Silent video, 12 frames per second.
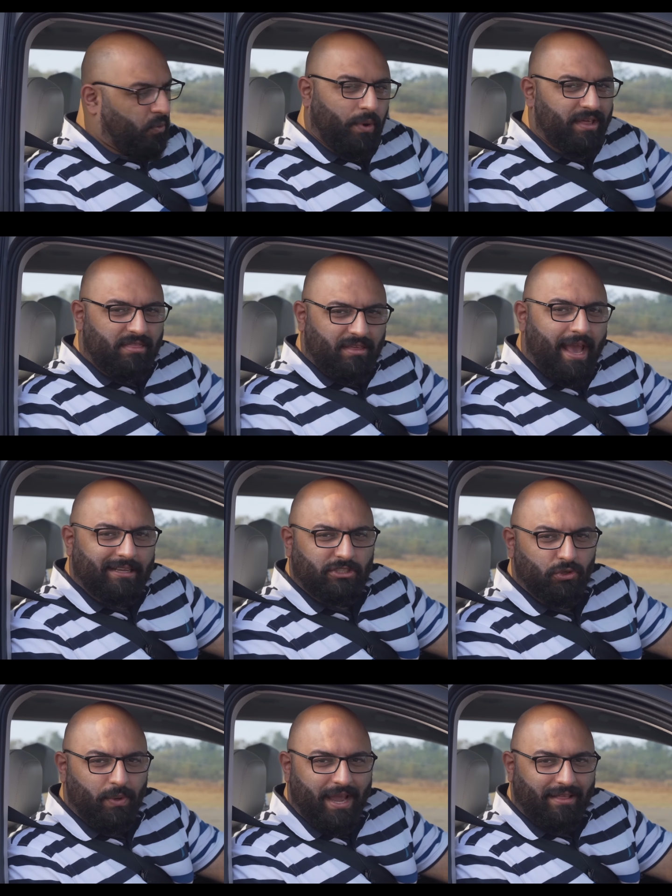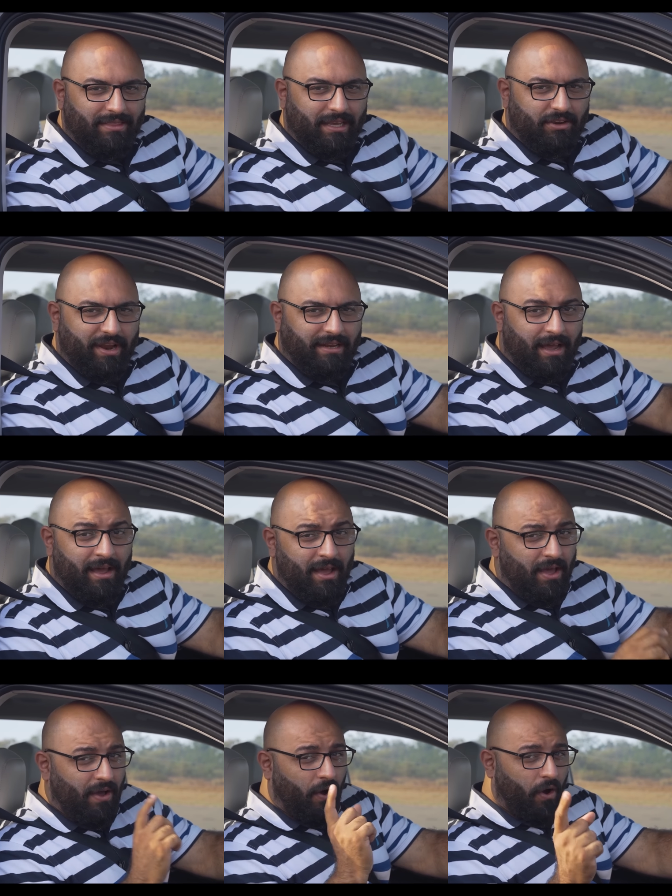with the XUV and the Creta
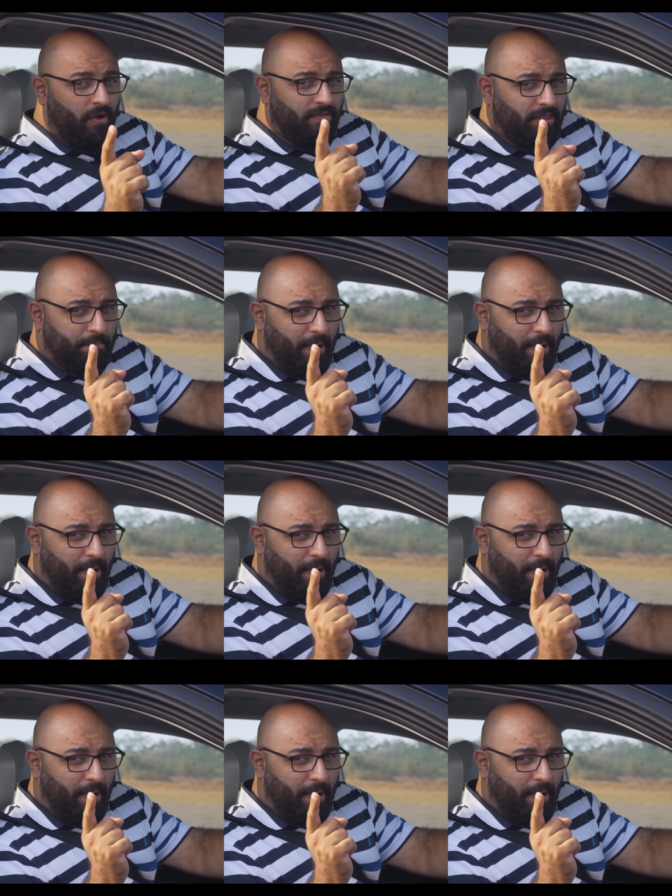on the